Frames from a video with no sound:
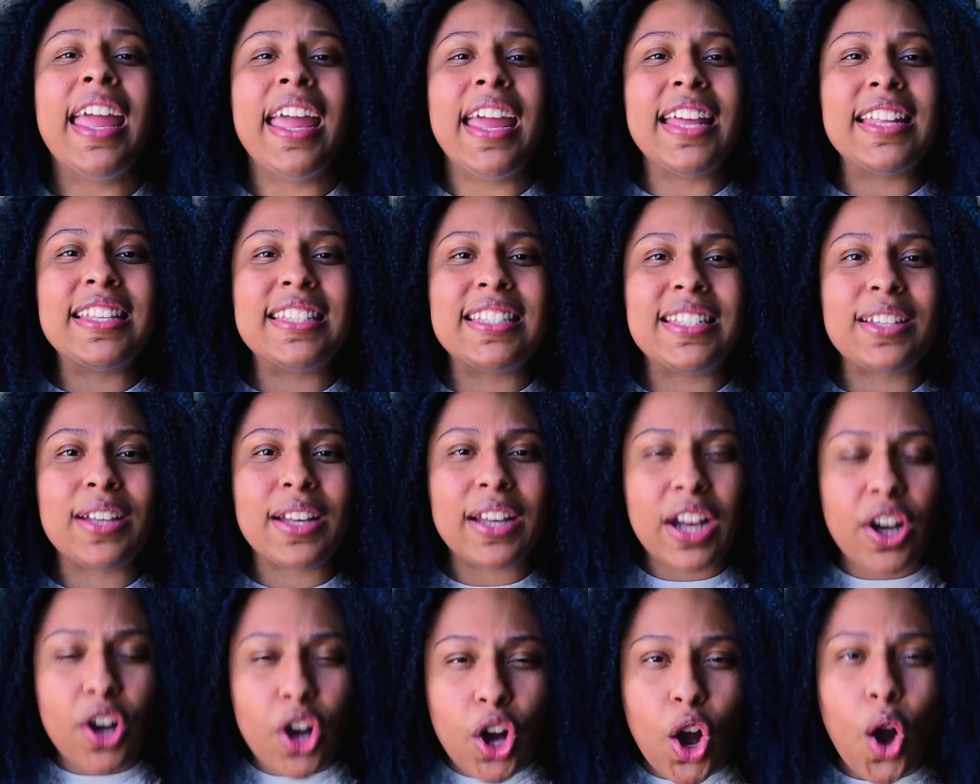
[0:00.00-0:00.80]
It's
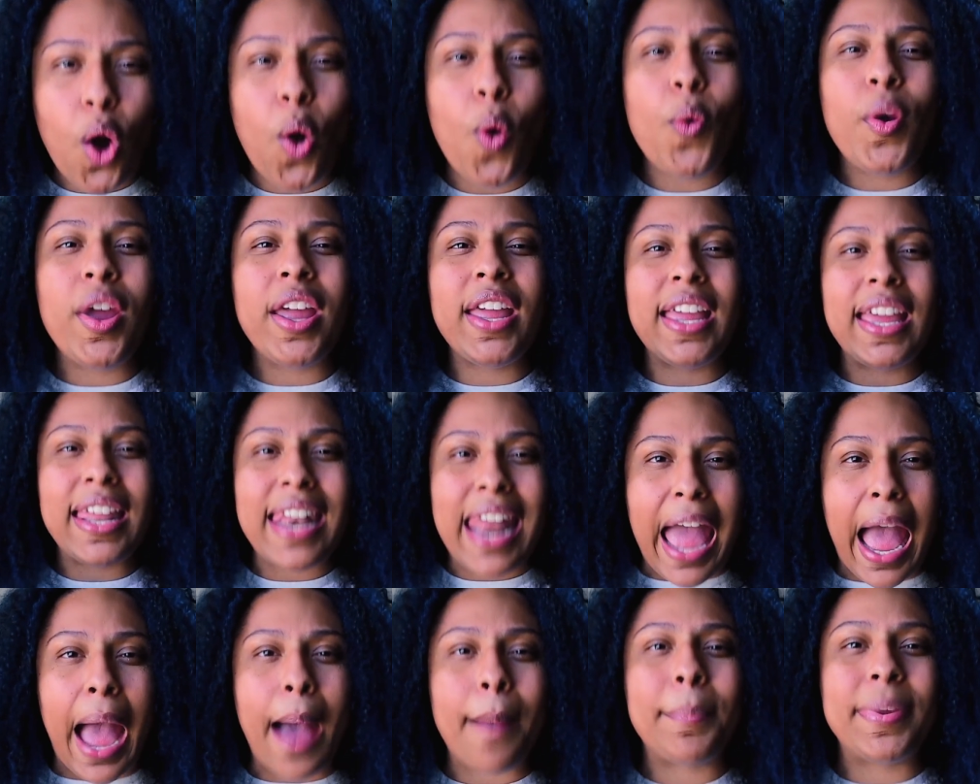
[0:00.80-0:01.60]
going and
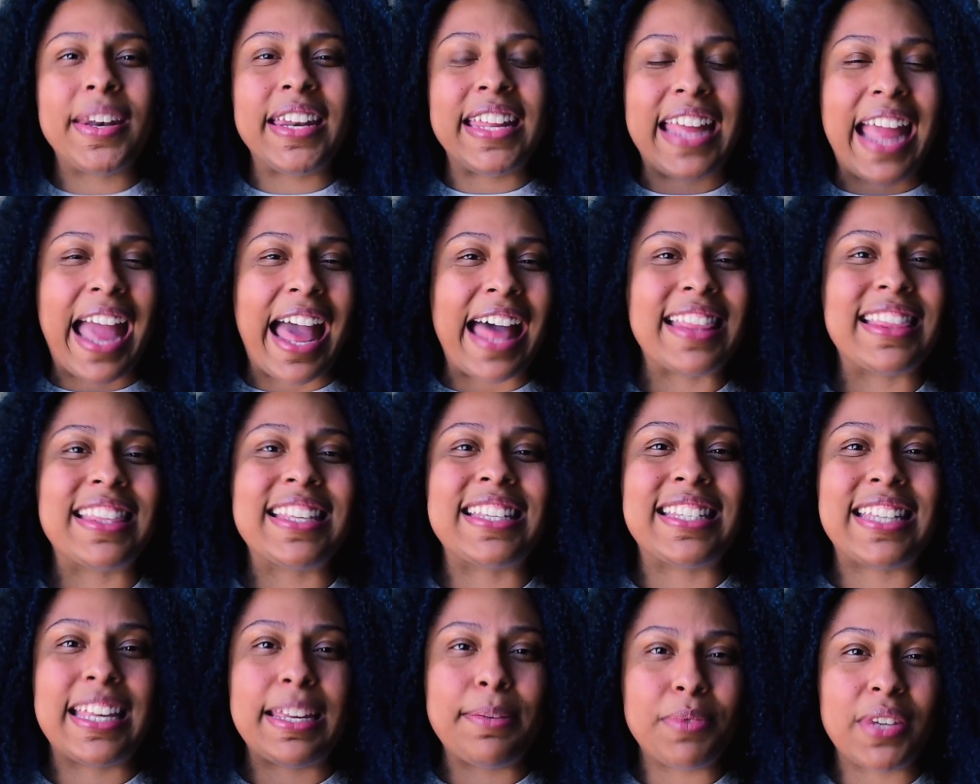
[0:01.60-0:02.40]
happening at the
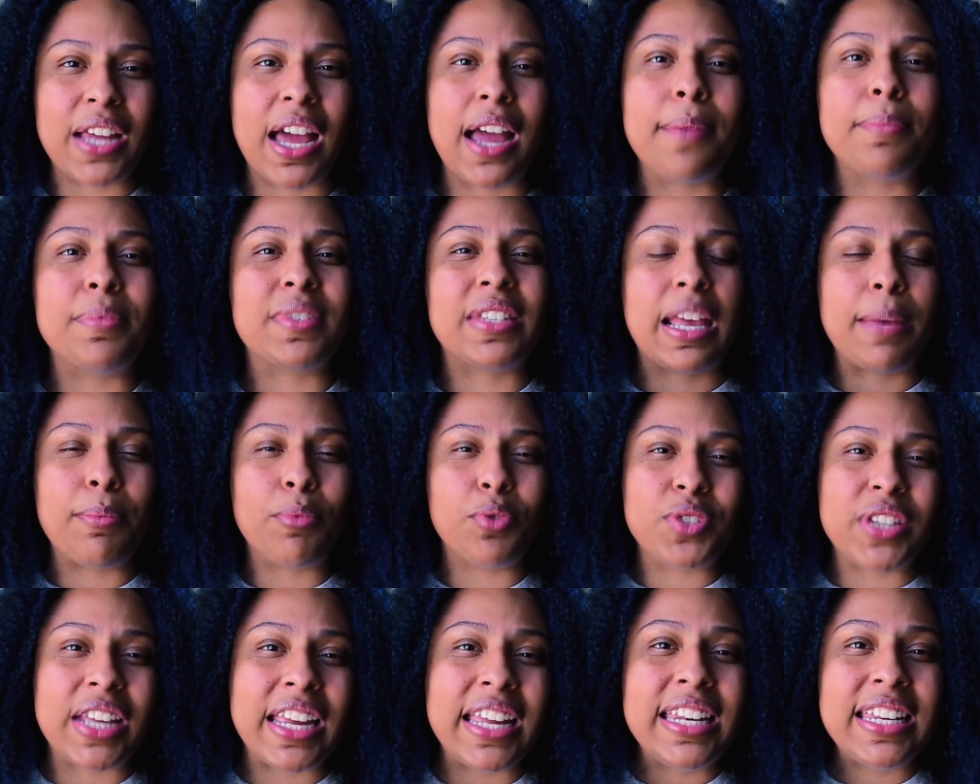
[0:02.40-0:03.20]
same time
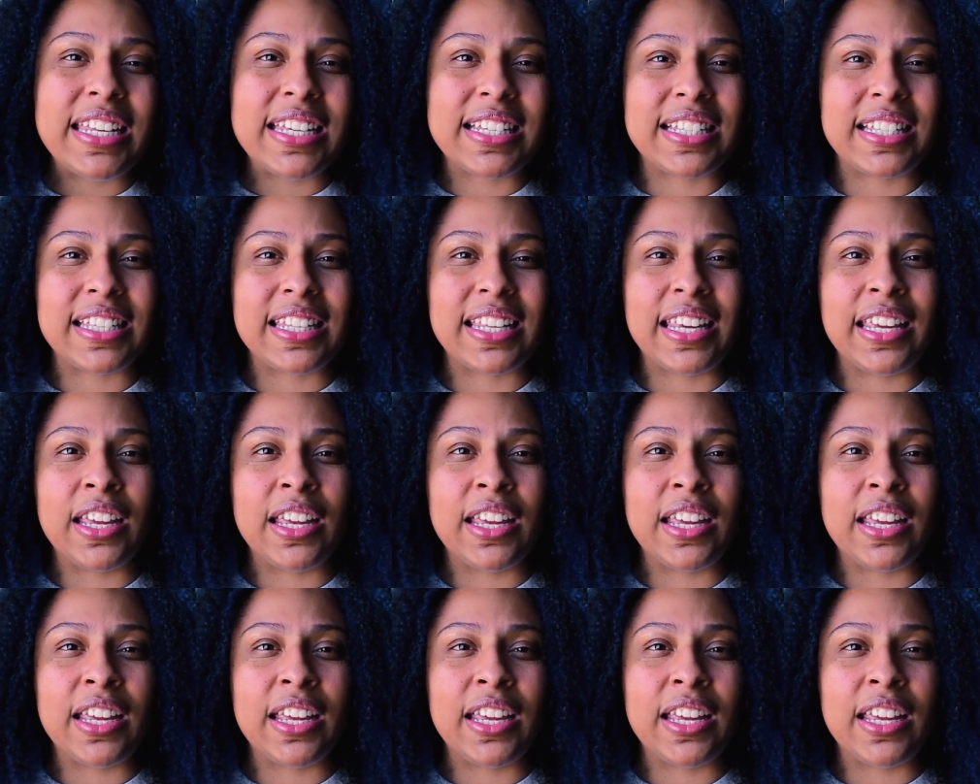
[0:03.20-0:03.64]
simultaneously.